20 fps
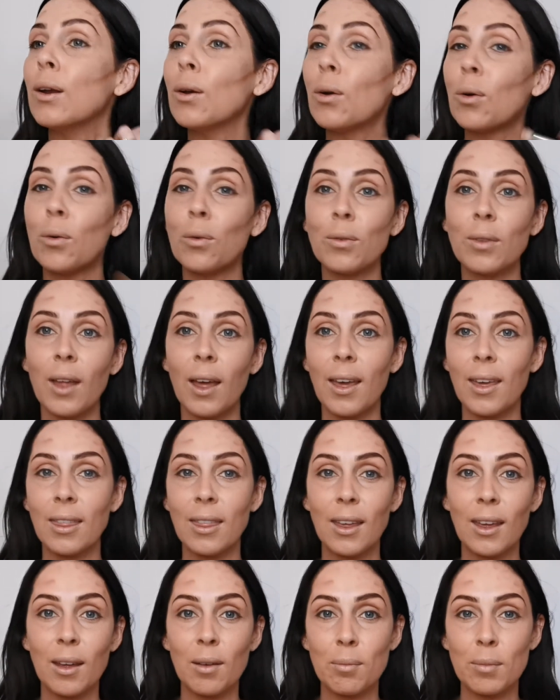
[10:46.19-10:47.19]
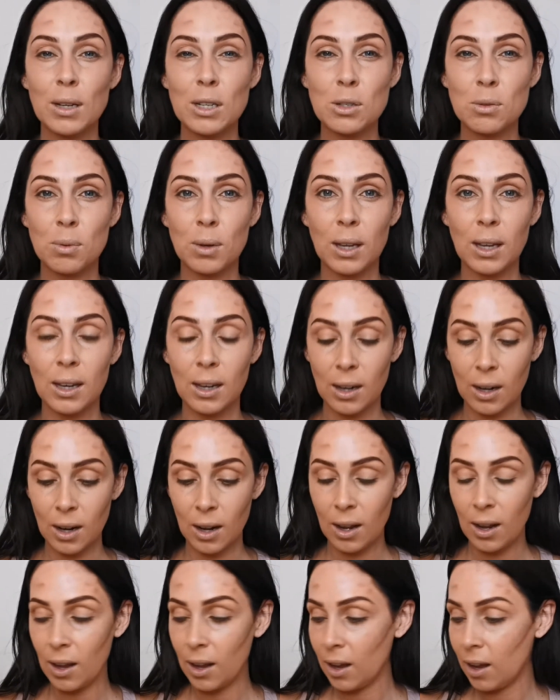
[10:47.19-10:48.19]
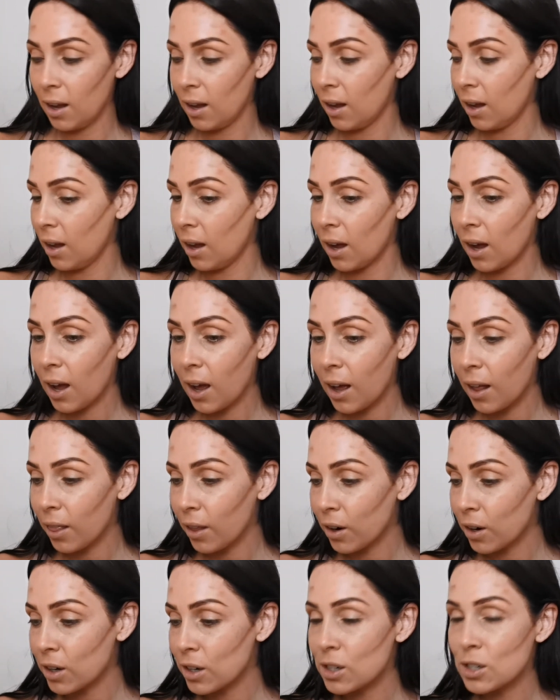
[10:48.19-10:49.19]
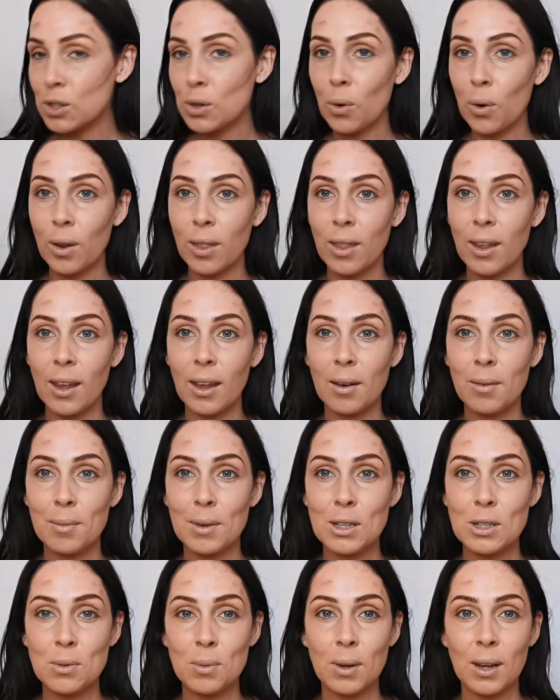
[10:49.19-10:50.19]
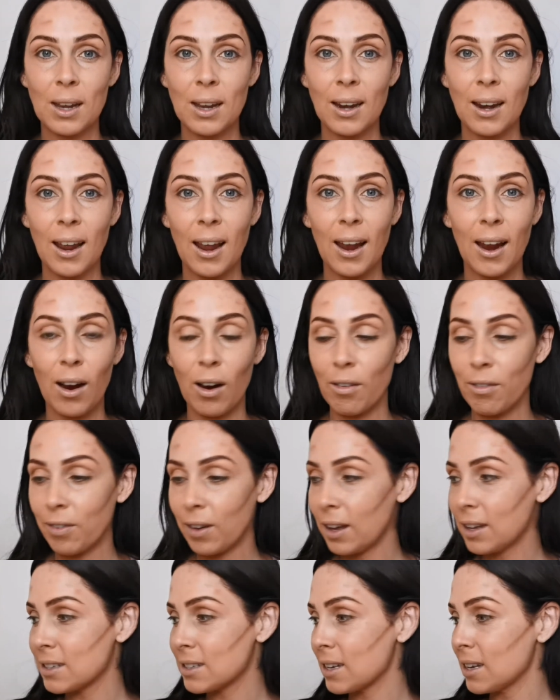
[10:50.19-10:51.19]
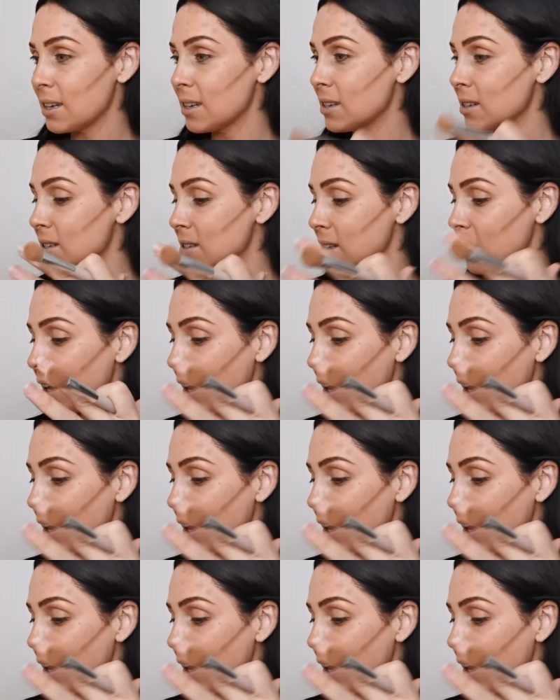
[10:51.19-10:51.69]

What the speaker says: I don't like the in-between colors or the in-between hair phases.